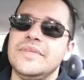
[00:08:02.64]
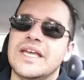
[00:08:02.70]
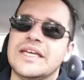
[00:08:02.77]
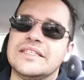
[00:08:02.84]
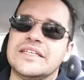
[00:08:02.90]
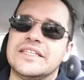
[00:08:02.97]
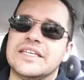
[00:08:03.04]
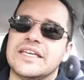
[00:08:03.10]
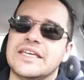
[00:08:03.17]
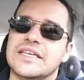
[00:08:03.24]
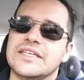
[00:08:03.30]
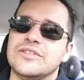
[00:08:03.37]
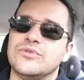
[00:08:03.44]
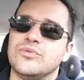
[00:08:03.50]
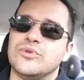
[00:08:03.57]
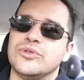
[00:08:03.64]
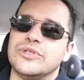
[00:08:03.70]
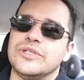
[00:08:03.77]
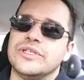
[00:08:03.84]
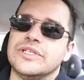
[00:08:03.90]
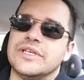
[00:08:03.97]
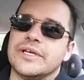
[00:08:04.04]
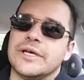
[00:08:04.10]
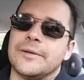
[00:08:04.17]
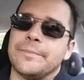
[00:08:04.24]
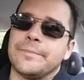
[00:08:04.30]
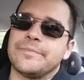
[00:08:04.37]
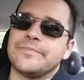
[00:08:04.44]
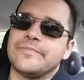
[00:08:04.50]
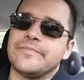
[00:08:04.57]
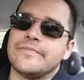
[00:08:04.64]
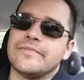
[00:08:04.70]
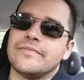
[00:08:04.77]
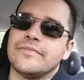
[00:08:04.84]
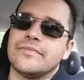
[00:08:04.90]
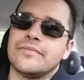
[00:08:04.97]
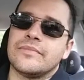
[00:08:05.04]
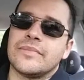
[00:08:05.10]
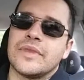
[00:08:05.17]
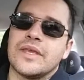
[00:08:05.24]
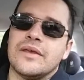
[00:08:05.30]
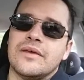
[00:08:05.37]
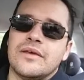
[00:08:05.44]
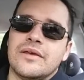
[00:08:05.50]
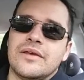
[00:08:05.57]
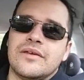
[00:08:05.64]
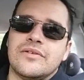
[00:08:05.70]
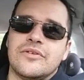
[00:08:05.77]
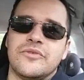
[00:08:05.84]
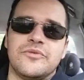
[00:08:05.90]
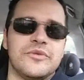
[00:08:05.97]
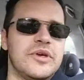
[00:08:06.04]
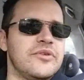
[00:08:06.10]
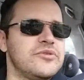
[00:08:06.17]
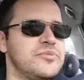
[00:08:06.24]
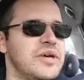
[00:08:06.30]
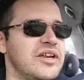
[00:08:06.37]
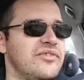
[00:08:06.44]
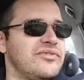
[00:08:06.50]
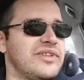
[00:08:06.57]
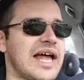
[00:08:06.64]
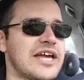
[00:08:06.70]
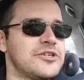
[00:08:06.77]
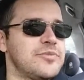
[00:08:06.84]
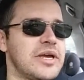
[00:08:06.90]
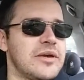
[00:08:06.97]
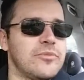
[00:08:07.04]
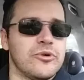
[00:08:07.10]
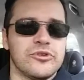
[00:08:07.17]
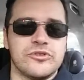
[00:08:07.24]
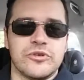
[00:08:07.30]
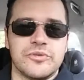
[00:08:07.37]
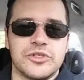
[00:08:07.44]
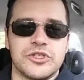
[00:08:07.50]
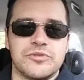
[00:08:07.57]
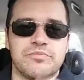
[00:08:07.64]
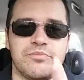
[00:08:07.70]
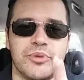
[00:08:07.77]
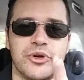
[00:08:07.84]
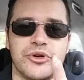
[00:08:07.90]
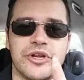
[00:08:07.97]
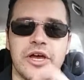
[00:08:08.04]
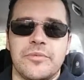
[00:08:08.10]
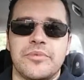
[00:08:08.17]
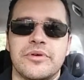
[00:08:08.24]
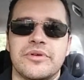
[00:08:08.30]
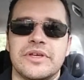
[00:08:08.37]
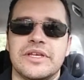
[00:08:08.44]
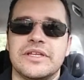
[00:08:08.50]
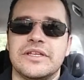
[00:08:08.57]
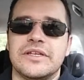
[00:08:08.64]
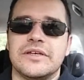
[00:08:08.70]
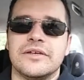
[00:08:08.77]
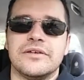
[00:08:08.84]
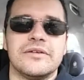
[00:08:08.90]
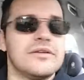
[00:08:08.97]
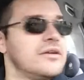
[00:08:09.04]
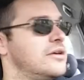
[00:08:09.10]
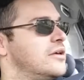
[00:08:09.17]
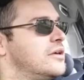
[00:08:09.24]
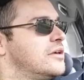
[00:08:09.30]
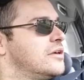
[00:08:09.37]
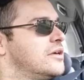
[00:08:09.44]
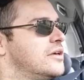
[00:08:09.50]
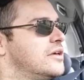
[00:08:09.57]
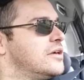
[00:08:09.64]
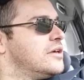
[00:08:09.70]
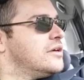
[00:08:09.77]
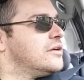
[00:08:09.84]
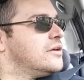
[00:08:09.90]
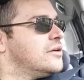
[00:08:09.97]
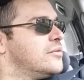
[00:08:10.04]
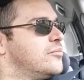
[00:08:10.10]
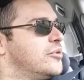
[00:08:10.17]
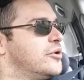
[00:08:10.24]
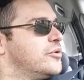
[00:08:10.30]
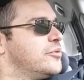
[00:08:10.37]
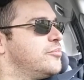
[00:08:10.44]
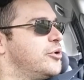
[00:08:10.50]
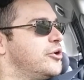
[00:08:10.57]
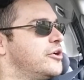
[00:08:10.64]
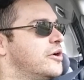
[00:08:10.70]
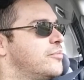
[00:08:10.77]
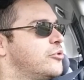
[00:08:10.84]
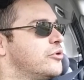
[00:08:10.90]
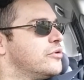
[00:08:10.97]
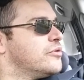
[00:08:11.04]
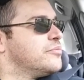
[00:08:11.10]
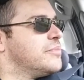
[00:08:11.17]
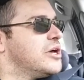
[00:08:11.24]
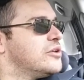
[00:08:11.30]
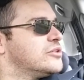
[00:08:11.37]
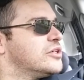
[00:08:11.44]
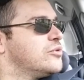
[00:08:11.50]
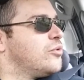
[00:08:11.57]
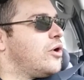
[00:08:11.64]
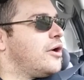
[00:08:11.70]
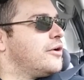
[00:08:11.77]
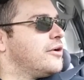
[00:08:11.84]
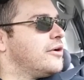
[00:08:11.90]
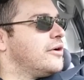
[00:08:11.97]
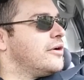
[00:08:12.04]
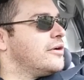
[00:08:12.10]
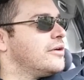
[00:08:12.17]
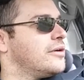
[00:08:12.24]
and then the keys would um, it, was, it, was, made of flash paper so it would just burn up and uh, it would burn up or it would melt in water